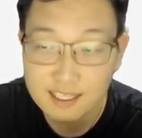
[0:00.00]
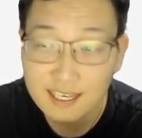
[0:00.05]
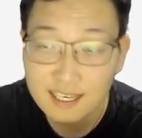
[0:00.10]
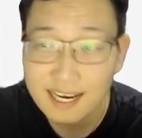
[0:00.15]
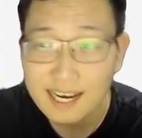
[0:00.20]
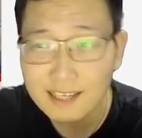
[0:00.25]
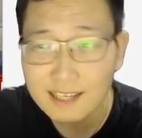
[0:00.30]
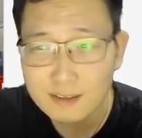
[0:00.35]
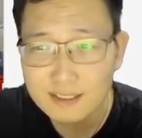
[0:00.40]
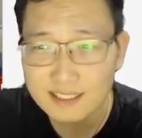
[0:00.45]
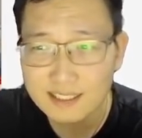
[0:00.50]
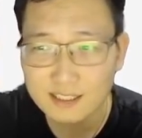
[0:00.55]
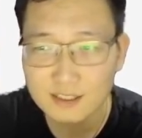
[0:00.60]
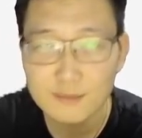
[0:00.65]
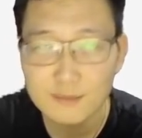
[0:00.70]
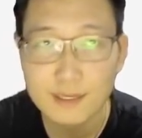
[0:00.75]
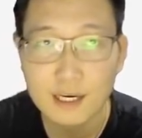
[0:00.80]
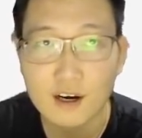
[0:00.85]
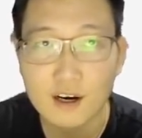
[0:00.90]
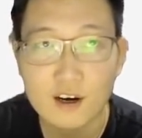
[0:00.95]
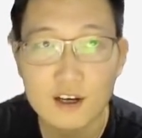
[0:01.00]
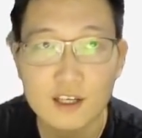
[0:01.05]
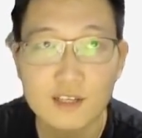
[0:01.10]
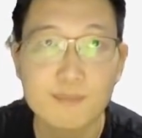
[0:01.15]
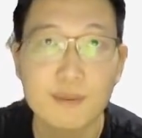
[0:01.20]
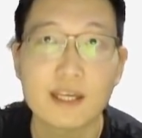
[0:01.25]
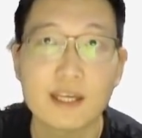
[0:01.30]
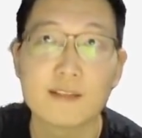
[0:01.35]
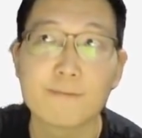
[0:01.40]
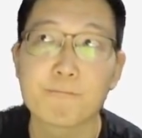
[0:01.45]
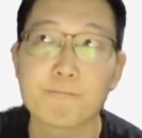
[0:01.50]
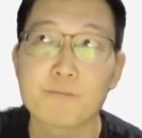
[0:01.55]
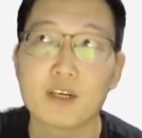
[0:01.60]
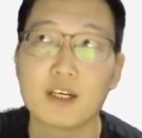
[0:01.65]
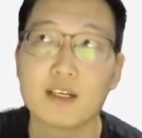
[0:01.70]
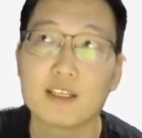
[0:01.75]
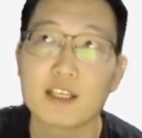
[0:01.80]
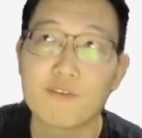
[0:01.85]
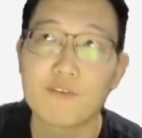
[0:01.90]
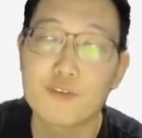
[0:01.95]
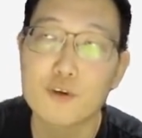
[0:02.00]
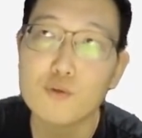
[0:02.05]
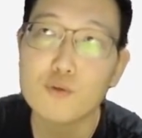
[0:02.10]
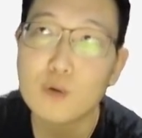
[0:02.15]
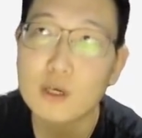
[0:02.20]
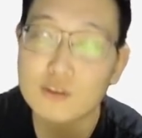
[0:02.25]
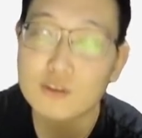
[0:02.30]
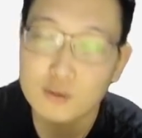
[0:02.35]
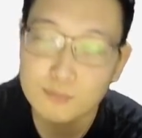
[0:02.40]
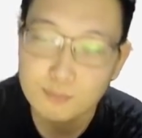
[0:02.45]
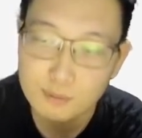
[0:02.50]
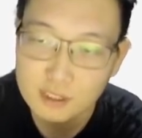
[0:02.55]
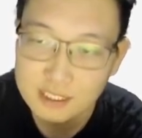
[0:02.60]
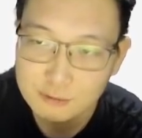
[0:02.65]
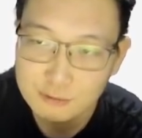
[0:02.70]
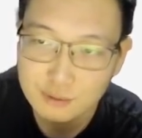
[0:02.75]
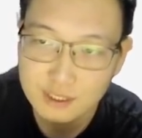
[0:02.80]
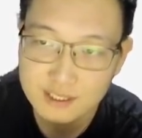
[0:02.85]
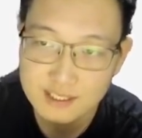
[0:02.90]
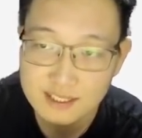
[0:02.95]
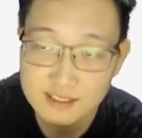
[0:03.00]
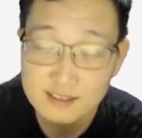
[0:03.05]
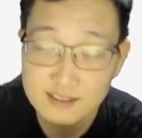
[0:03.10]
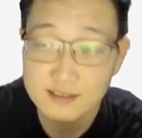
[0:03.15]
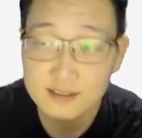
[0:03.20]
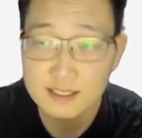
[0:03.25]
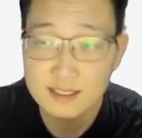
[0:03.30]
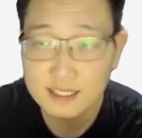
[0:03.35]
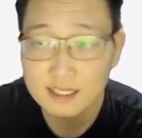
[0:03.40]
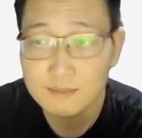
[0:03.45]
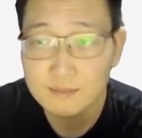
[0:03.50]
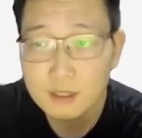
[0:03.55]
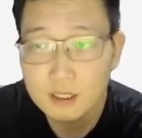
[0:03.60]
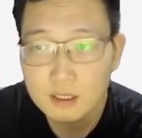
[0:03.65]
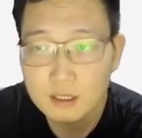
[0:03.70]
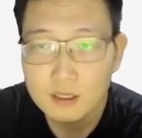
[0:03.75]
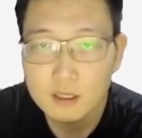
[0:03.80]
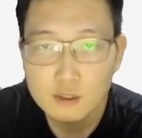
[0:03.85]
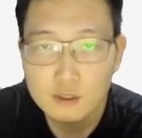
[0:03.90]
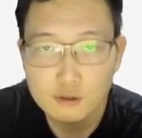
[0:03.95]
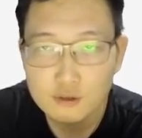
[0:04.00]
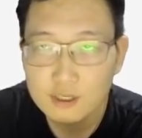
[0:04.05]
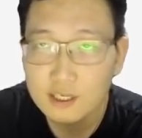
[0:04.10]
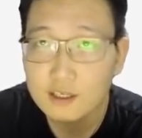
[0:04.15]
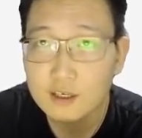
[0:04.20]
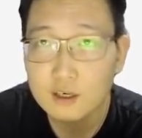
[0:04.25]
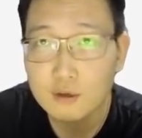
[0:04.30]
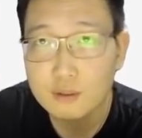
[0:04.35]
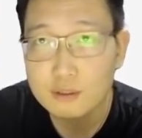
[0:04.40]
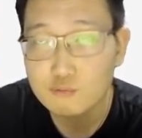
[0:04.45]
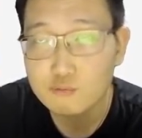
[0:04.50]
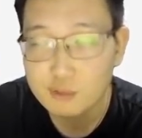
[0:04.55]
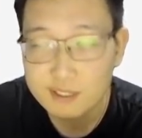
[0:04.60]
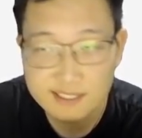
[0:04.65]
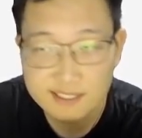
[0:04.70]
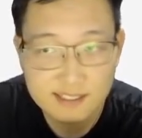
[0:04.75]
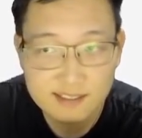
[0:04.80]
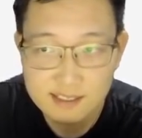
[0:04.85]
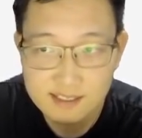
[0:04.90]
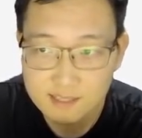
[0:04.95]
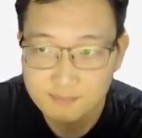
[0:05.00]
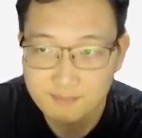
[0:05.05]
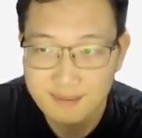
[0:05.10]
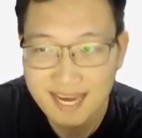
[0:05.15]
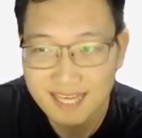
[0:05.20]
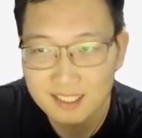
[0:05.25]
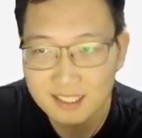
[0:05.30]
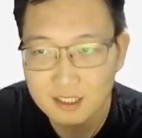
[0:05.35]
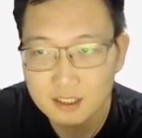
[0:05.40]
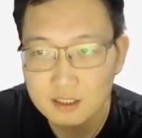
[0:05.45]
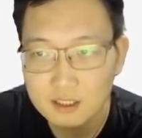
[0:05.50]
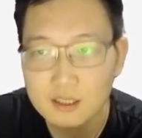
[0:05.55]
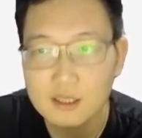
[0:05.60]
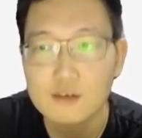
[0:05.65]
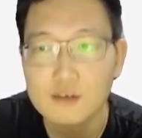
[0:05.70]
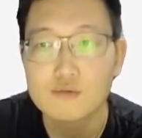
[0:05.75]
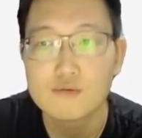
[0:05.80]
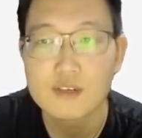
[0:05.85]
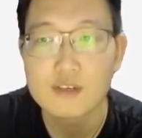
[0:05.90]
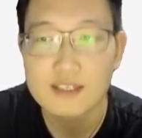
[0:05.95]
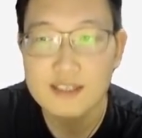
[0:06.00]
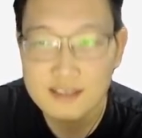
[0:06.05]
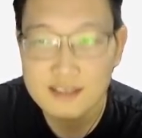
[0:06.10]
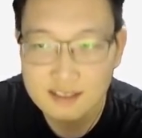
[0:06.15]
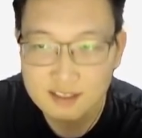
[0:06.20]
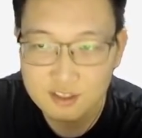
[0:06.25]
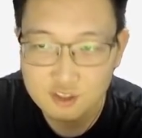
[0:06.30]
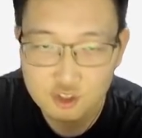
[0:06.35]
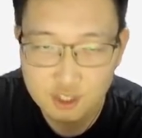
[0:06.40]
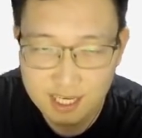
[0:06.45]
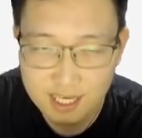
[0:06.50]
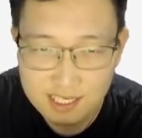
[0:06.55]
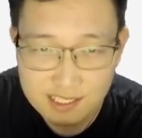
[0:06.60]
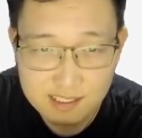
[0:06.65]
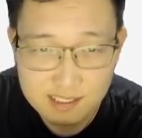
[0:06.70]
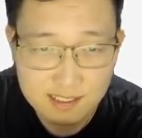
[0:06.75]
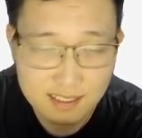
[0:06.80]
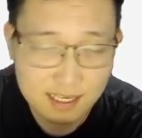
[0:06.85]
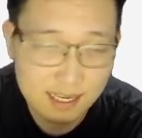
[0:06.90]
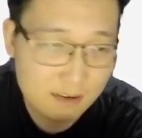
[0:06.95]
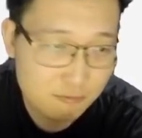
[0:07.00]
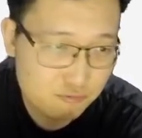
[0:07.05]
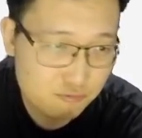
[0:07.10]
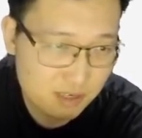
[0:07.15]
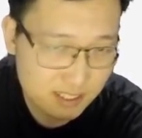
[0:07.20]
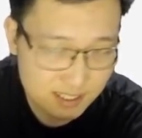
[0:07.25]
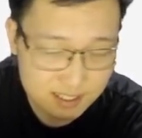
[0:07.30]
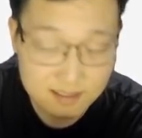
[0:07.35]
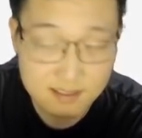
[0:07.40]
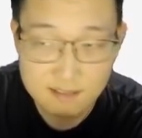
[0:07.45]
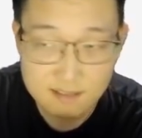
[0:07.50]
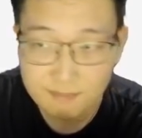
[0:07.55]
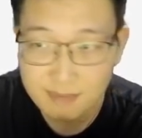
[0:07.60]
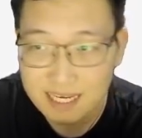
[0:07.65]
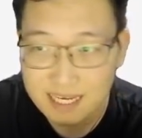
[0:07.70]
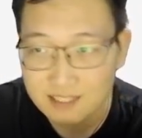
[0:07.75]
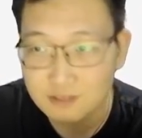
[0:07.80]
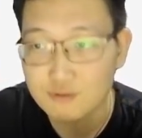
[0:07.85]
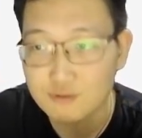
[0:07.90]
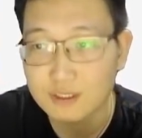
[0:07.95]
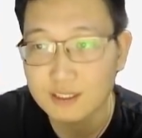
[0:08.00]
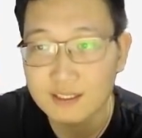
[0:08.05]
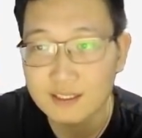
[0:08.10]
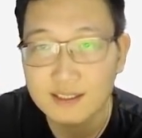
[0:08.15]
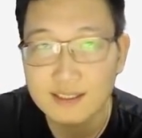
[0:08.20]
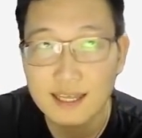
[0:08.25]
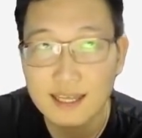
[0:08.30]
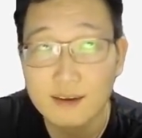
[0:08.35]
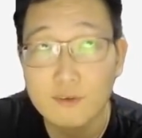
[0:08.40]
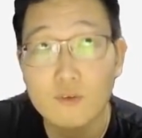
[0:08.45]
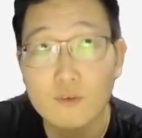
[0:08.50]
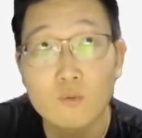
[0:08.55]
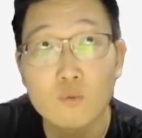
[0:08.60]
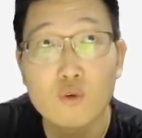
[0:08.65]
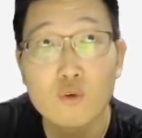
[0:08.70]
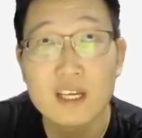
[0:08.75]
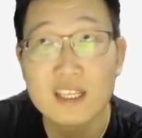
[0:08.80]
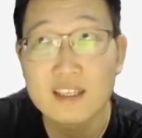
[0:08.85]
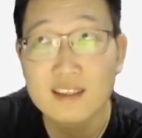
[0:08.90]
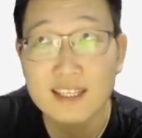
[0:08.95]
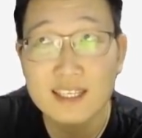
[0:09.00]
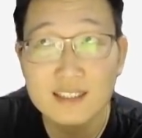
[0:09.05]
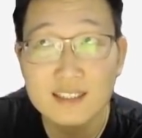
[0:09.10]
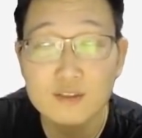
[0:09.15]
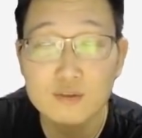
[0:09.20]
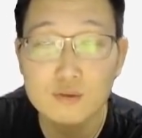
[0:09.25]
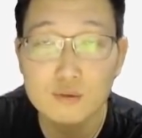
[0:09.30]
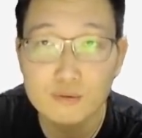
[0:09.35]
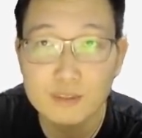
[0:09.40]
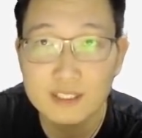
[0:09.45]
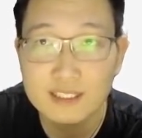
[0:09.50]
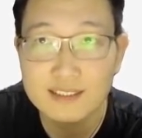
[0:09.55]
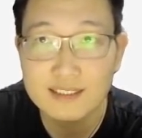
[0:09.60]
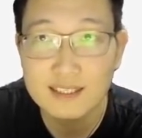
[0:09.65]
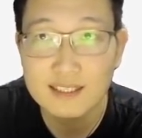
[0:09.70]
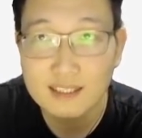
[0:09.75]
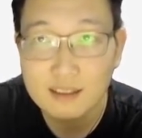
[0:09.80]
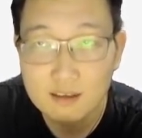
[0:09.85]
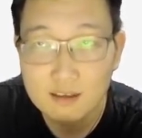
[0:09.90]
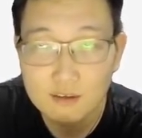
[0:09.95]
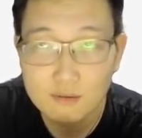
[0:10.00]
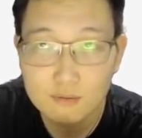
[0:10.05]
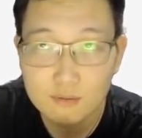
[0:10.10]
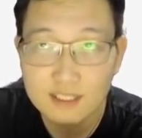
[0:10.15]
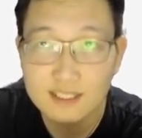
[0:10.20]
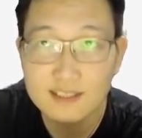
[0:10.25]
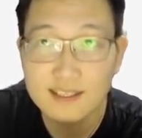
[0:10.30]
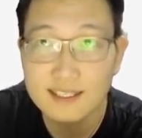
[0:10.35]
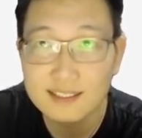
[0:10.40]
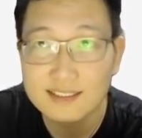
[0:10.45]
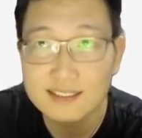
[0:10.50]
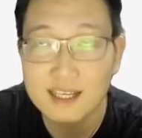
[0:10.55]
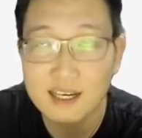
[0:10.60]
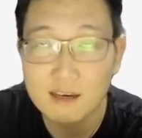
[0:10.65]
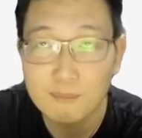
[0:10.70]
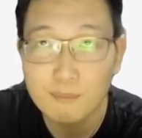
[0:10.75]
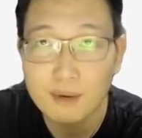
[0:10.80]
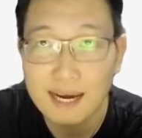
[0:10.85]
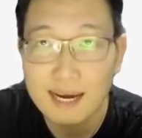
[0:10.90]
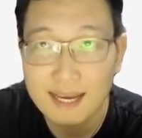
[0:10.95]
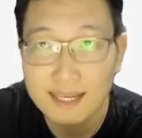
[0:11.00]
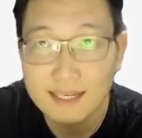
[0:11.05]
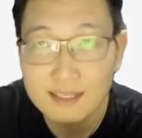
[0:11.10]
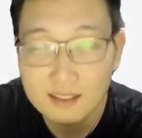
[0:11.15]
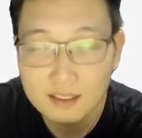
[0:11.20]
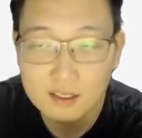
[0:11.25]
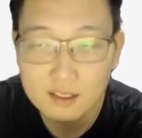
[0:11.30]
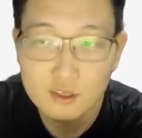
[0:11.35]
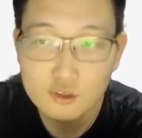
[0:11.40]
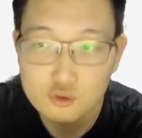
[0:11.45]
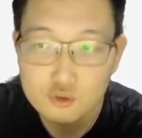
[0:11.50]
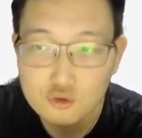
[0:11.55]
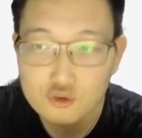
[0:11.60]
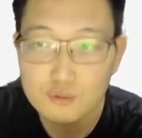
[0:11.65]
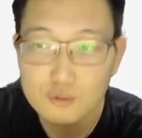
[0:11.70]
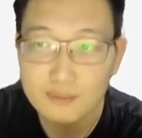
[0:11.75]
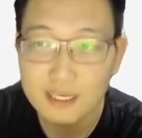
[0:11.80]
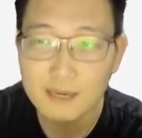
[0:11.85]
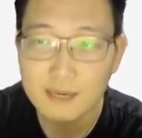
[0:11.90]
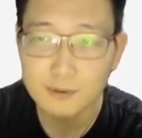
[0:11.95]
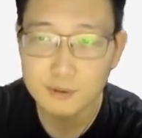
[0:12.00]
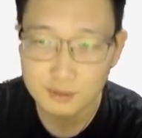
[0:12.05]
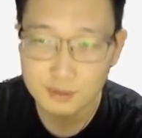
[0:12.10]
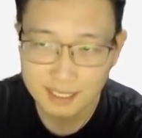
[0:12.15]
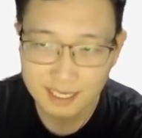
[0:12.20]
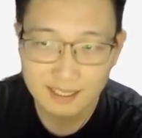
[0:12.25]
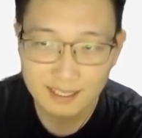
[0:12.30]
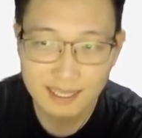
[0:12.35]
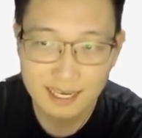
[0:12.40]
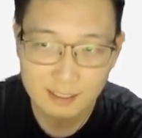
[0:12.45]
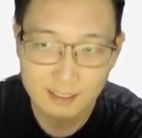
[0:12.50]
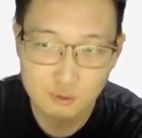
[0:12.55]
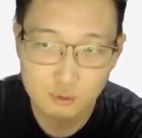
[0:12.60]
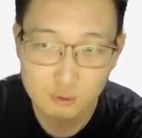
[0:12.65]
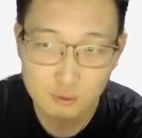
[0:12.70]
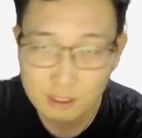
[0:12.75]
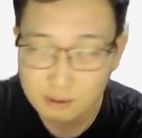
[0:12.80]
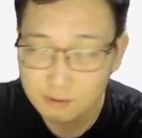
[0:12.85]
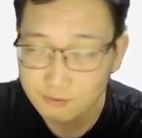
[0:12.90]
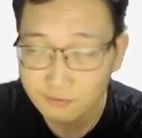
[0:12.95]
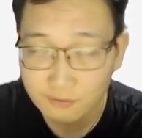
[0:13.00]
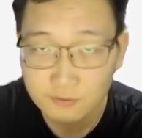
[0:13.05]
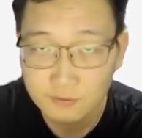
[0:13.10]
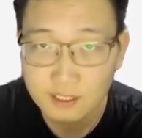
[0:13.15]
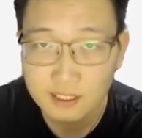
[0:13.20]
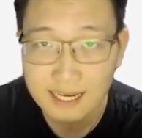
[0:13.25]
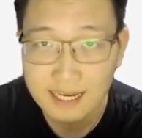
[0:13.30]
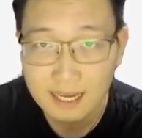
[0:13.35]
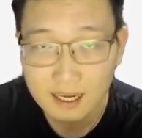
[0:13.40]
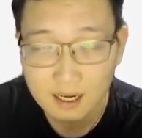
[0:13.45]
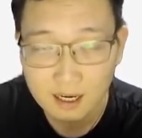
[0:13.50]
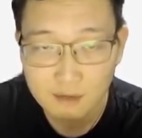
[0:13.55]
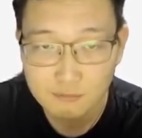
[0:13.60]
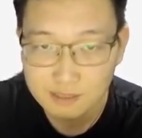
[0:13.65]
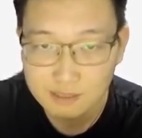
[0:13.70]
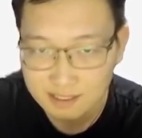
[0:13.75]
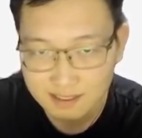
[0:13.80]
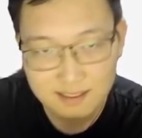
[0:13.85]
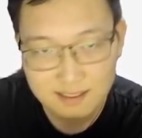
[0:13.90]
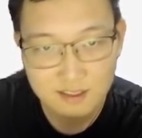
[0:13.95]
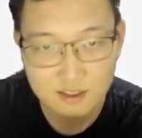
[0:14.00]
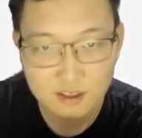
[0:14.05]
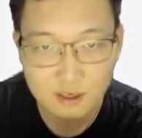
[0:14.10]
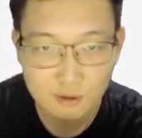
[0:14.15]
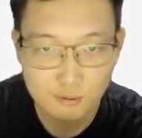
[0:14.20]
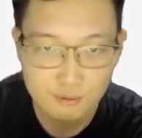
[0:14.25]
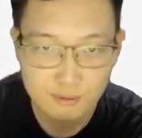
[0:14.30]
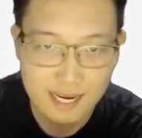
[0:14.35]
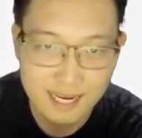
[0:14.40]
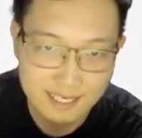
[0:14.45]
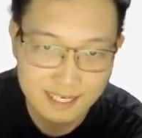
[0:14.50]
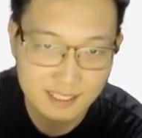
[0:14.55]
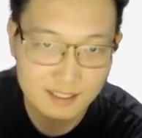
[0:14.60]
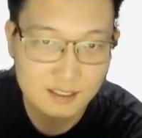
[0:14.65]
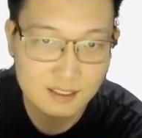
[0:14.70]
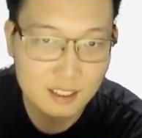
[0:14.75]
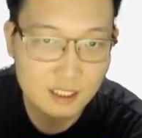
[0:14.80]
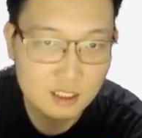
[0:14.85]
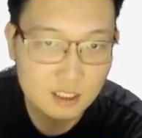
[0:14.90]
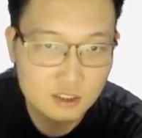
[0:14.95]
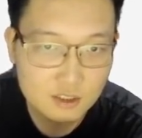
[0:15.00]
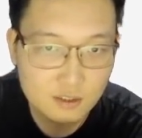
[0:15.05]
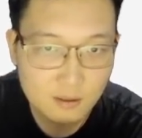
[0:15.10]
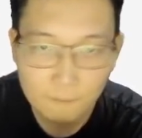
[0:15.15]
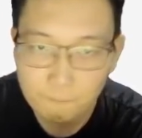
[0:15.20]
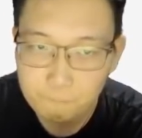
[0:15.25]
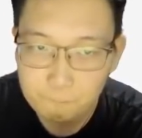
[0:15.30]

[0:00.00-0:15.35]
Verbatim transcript: I know it's a little bit hard, but if you want to build a resistance team, you can go with resistance banner, resistance chest, and resistance mastery. Like with these three three things combined, you should be able to get like 250 uh, resistance already. So